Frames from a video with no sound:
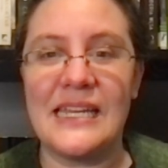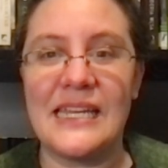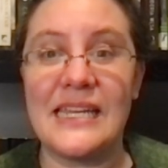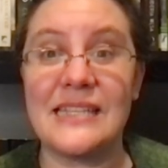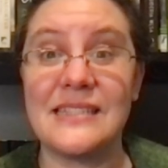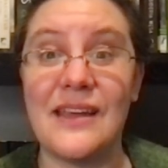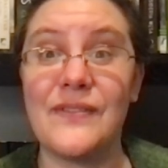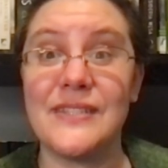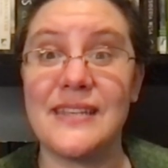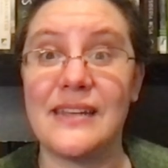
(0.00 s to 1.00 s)
he is
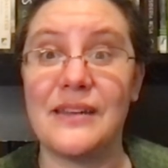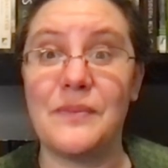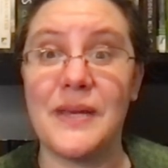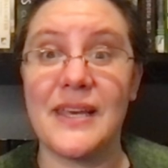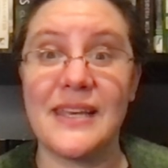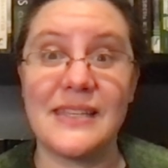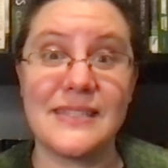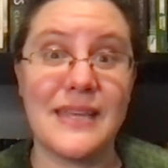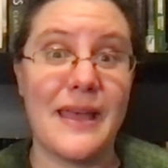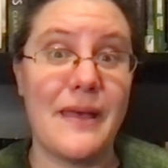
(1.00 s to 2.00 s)
devastated
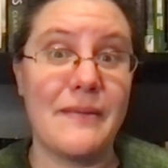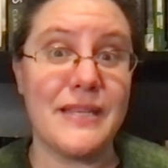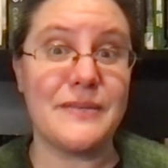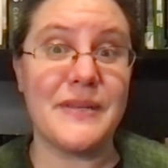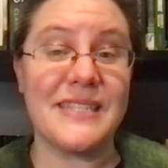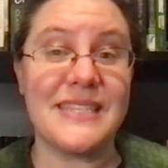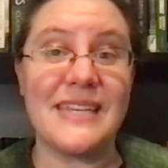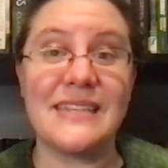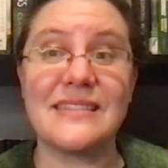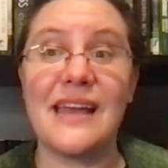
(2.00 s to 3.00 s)
because this means
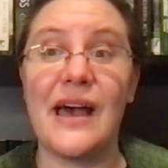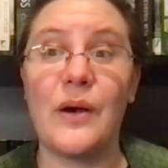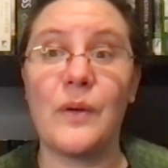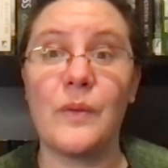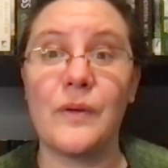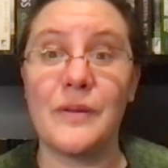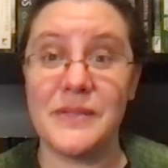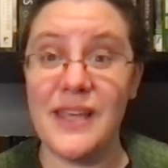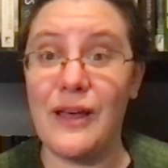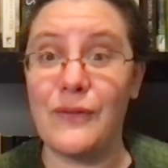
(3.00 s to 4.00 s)
he is now
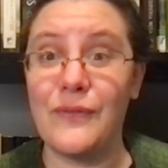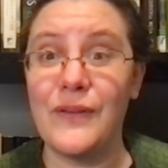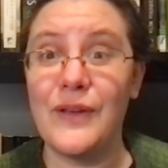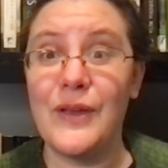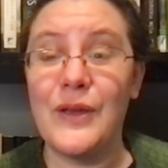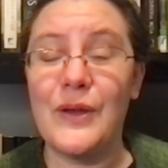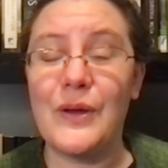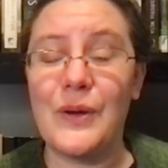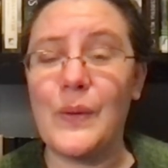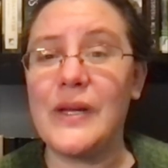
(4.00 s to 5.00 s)
himself
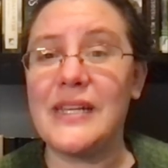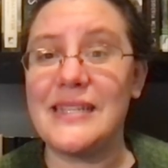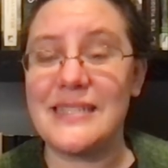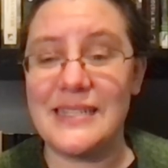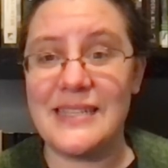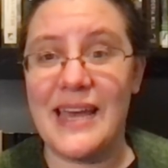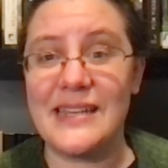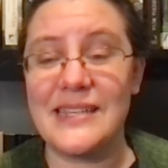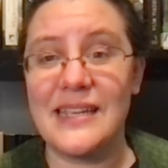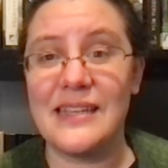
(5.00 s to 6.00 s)
going into
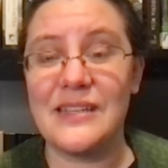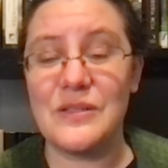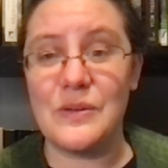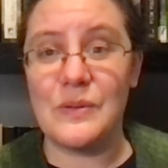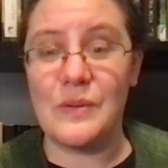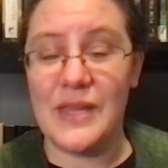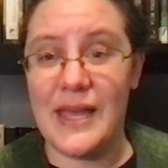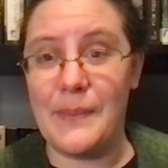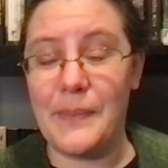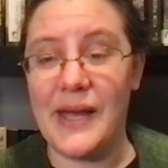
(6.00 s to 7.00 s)
debt to
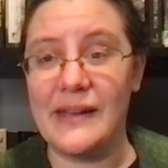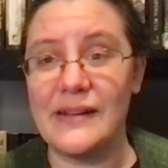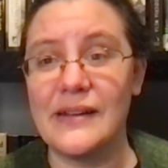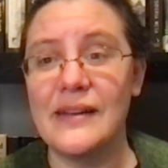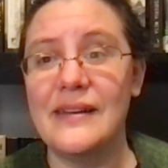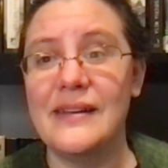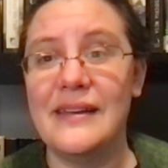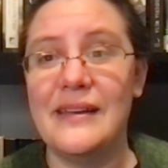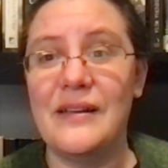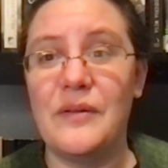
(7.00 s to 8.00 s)
the empire,
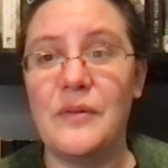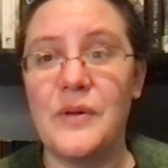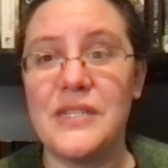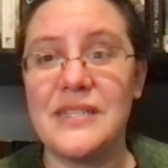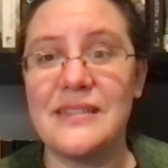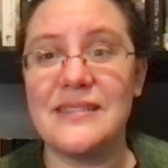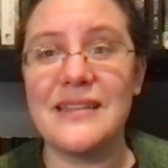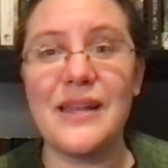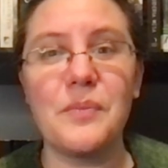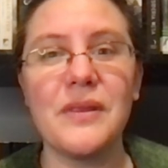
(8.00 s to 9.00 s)
which is
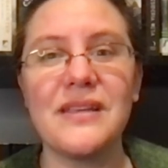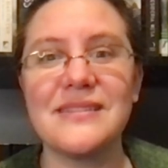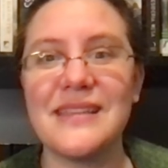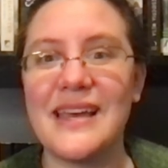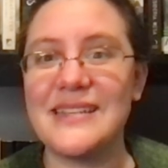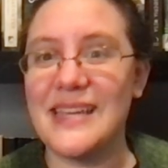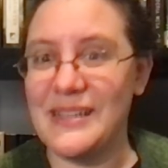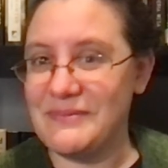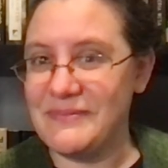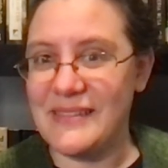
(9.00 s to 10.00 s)
not a place that
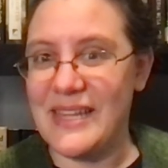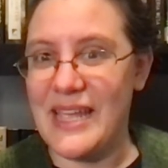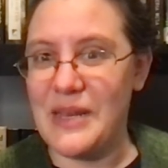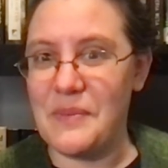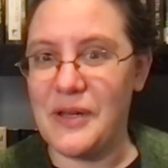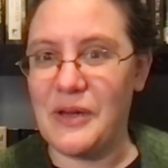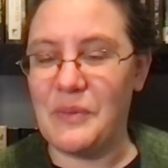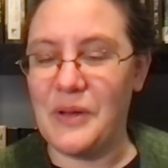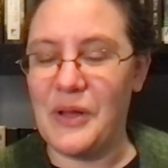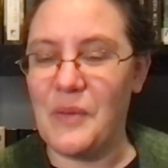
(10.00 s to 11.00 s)
anybody
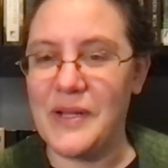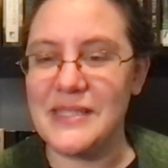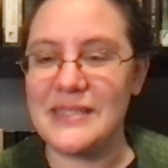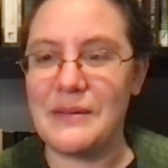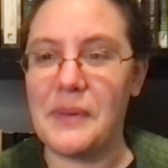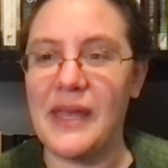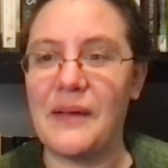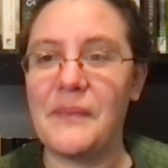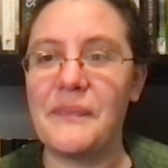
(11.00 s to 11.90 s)
really wants to be.